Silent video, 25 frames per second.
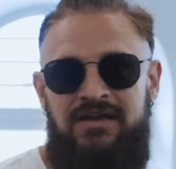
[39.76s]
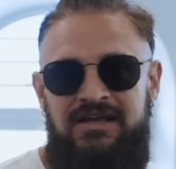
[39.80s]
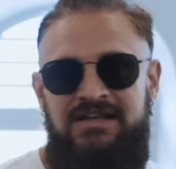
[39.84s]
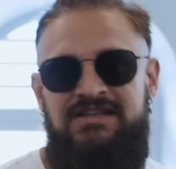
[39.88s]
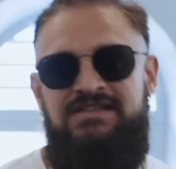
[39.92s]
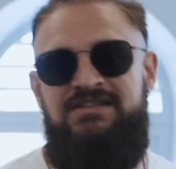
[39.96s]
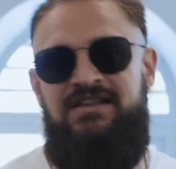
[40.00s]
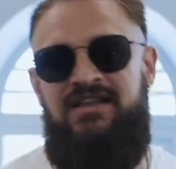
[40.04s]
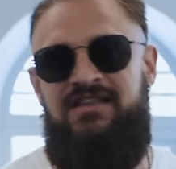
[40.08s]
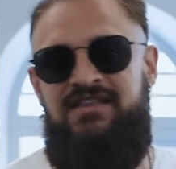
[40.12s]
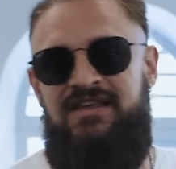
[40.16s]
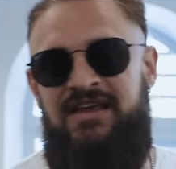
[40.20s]

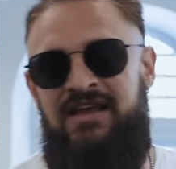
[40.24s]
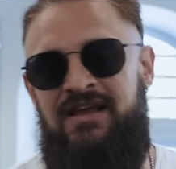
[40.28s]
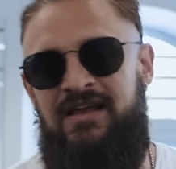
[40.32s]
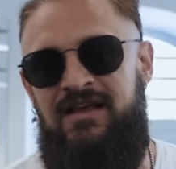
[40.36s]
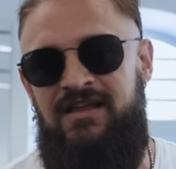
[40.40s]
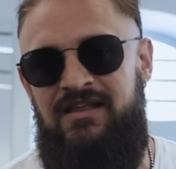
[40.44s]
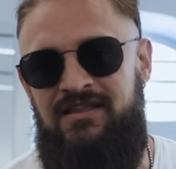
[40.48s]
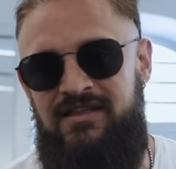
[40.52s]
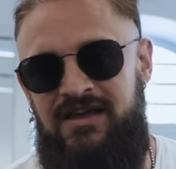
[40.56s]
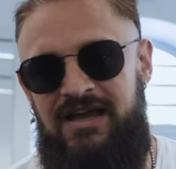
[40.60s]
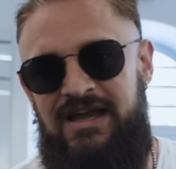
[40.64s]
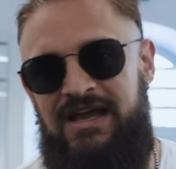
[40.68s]
is a thing
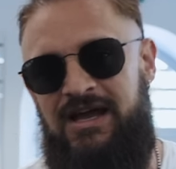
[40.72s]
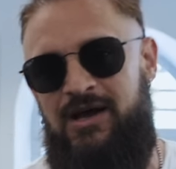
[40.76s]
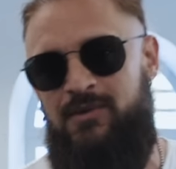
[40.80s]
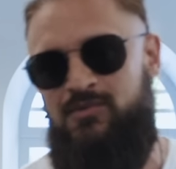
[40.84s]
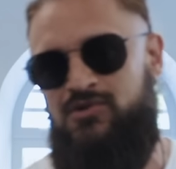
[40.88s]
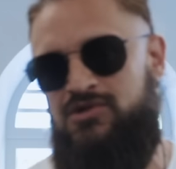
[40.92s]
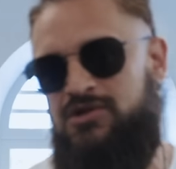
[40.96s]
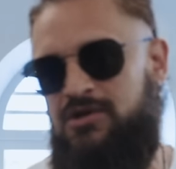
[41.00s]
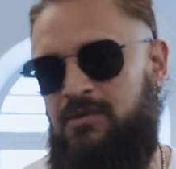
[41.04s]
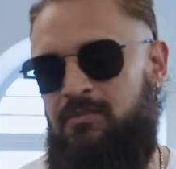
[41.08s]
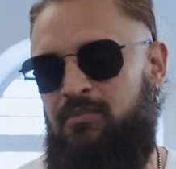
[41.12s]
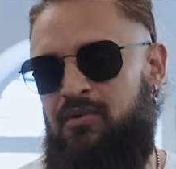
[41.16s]
that
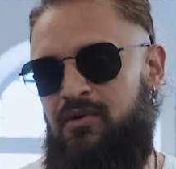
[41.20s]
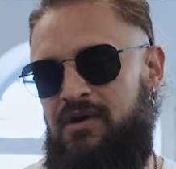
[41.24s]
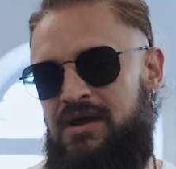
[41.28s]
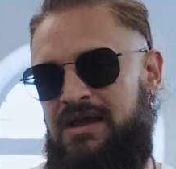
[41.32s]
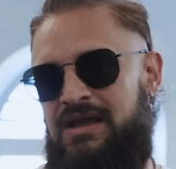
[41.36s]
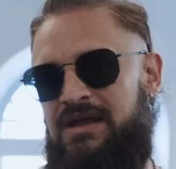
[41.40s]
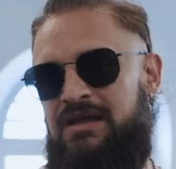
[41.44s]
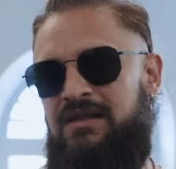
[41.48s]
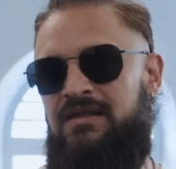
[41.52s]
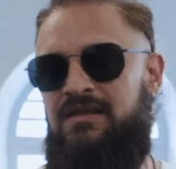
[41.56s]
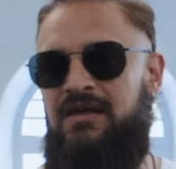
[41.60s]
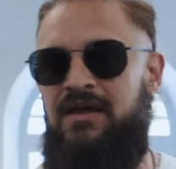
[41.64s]
helps you
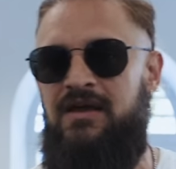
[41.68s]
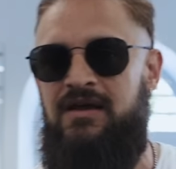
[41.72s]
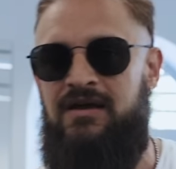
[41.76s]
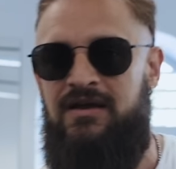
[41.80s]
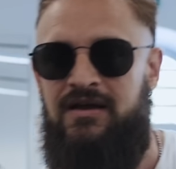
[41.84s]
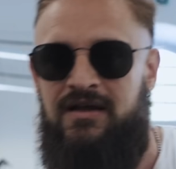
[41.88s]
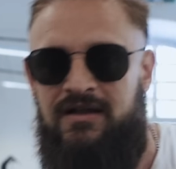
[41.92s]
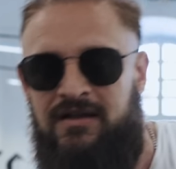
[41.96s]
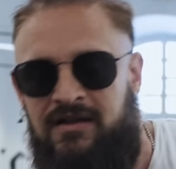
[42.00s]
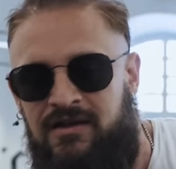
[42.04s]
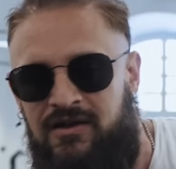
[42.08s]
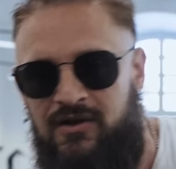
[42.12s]
breathe
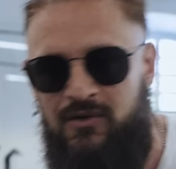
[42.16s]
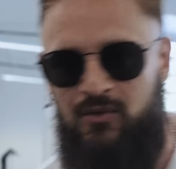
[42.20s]
and